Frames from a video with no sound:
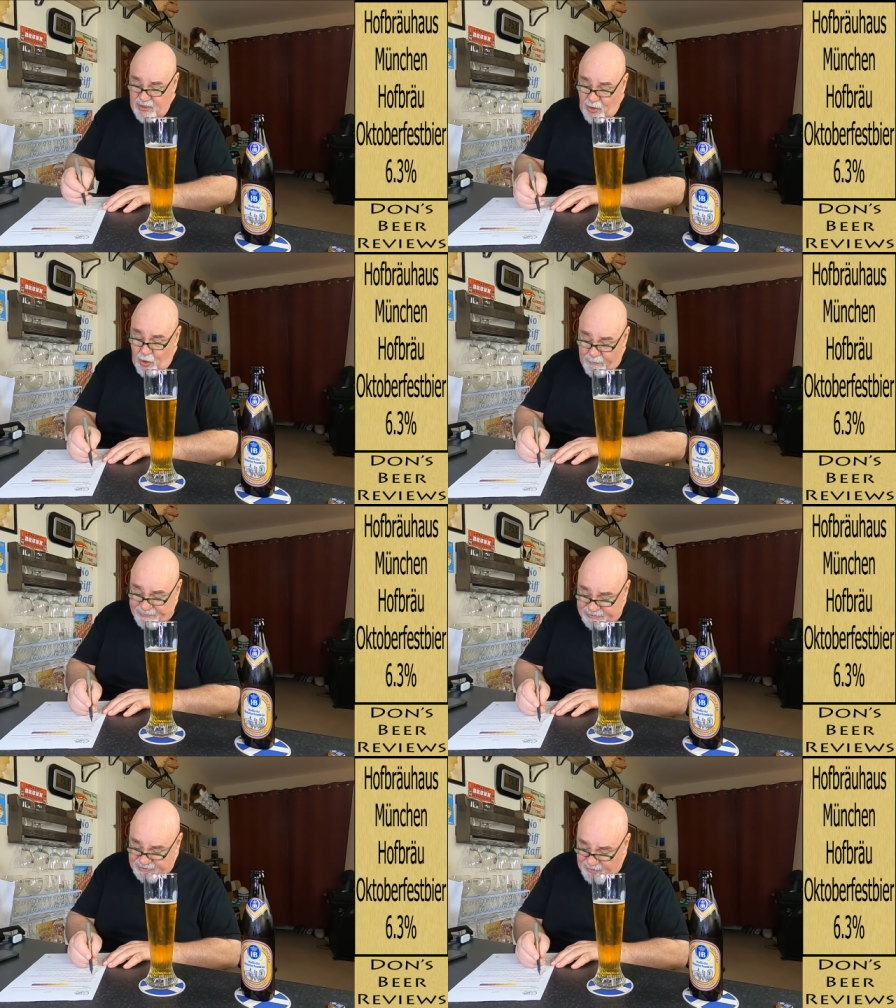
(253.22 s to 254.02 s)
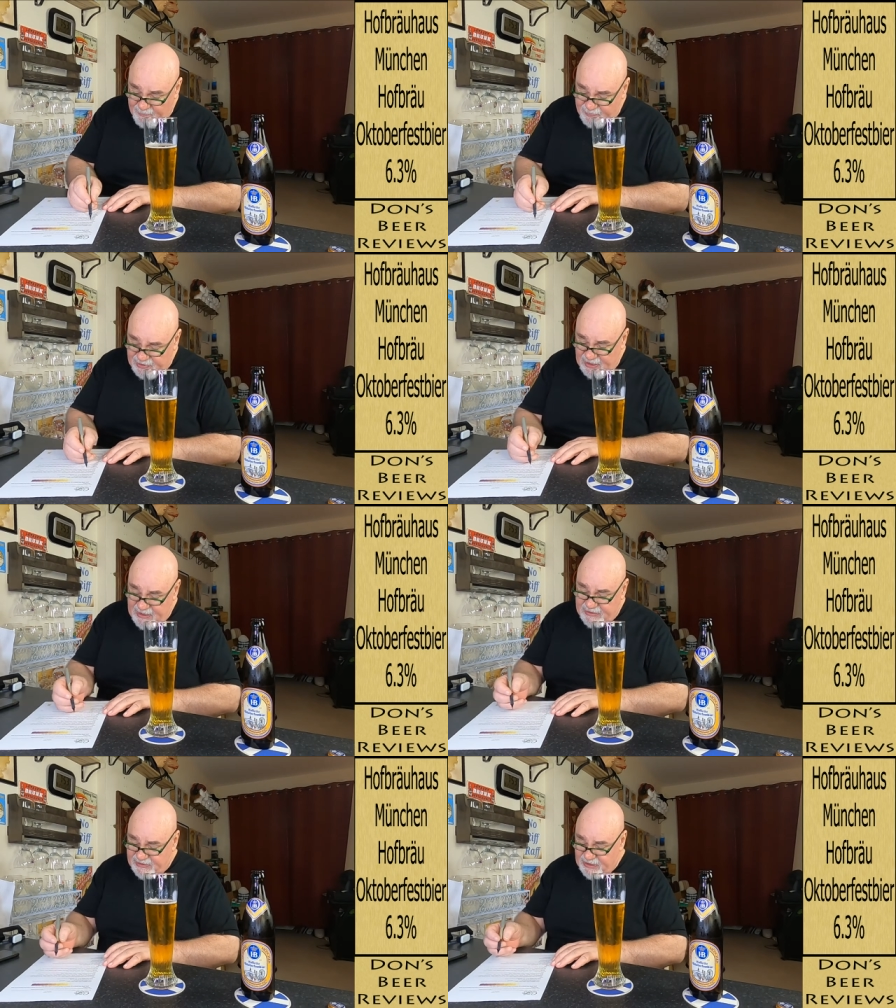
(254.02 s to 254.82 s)
The hops is a
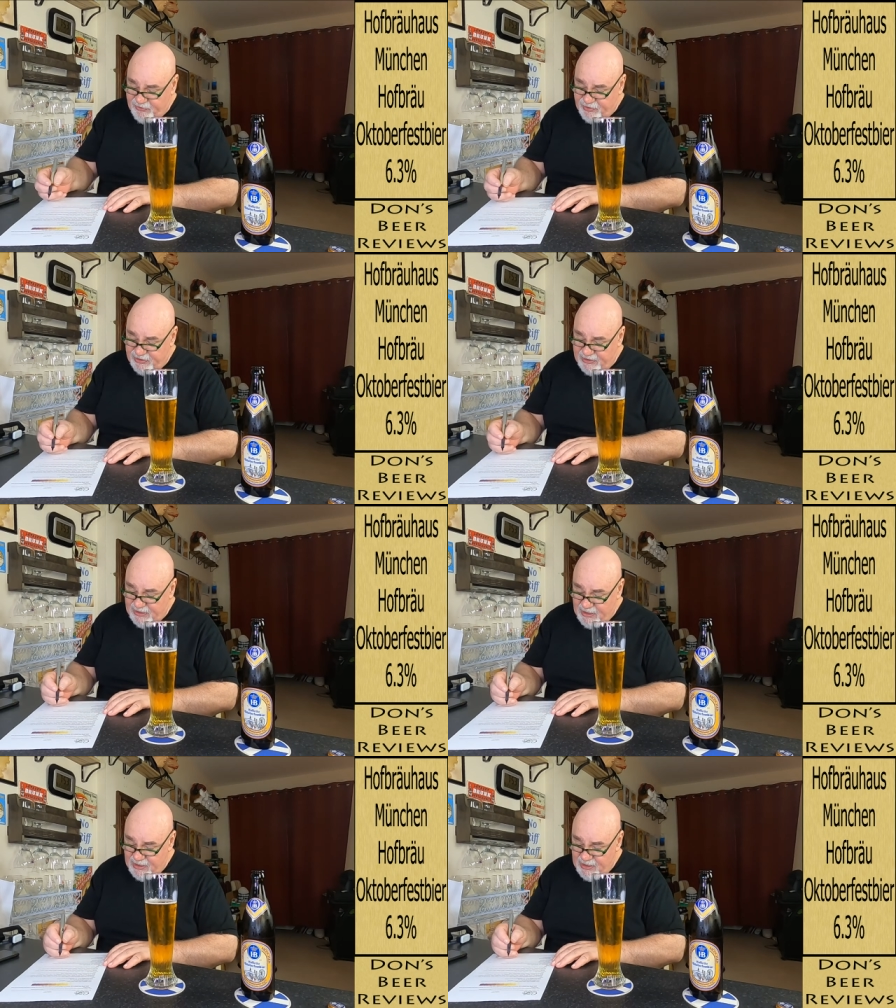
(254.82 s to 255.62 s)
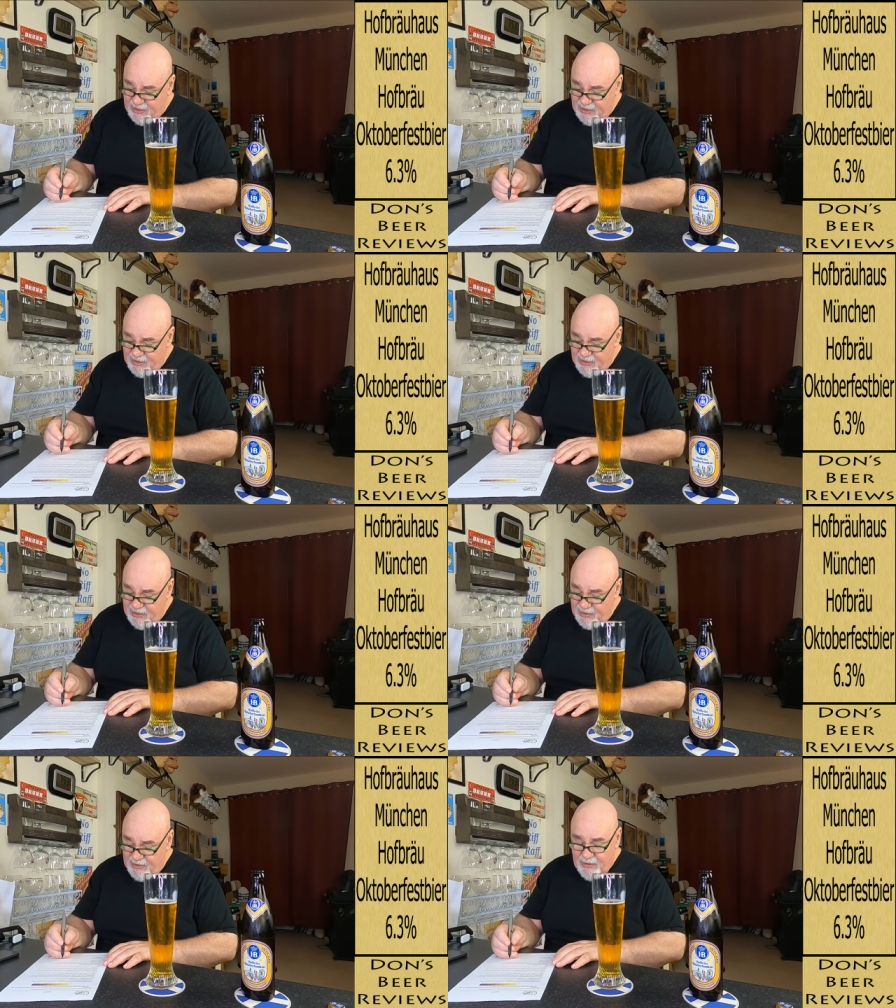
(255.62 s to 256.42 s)
slight citrus.
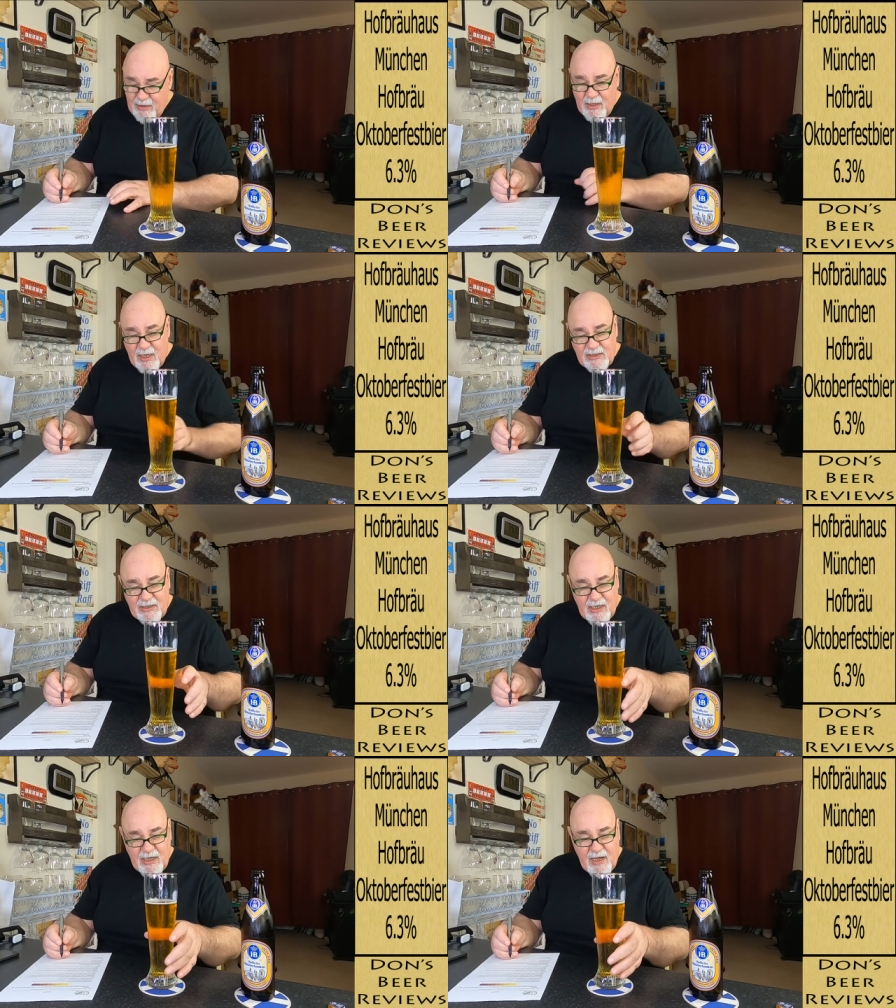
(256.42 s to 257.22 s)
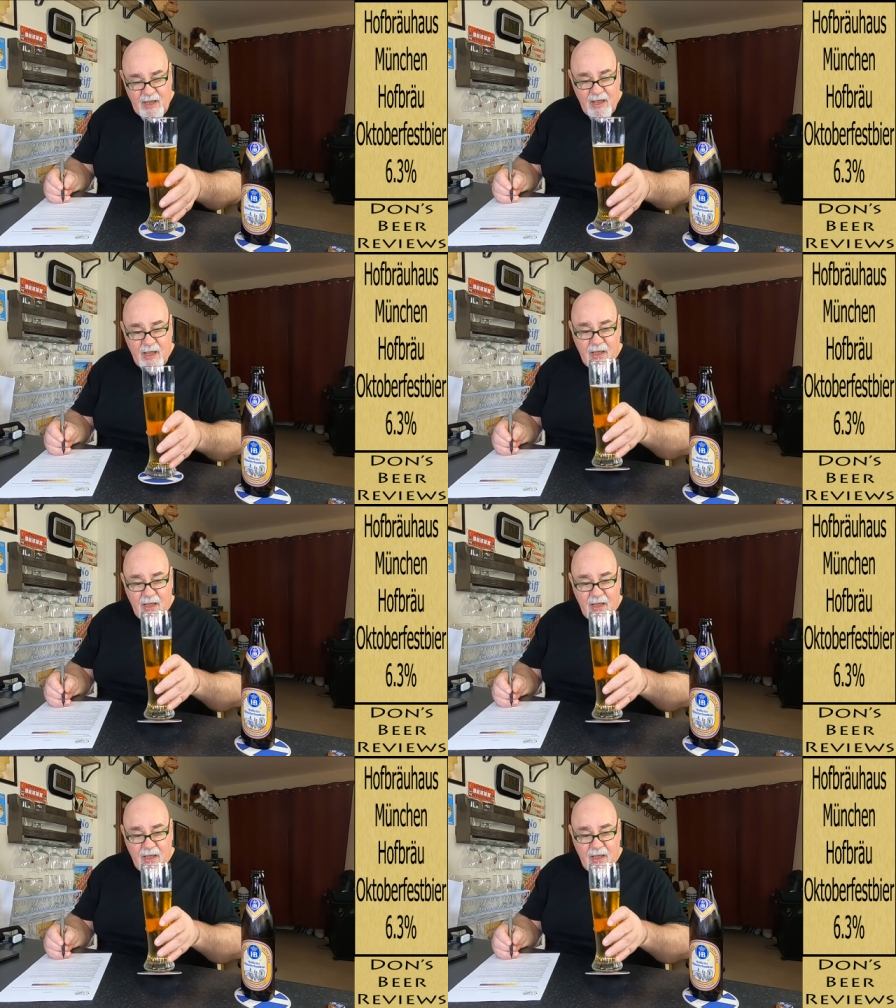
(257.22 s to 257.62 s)
Is there any?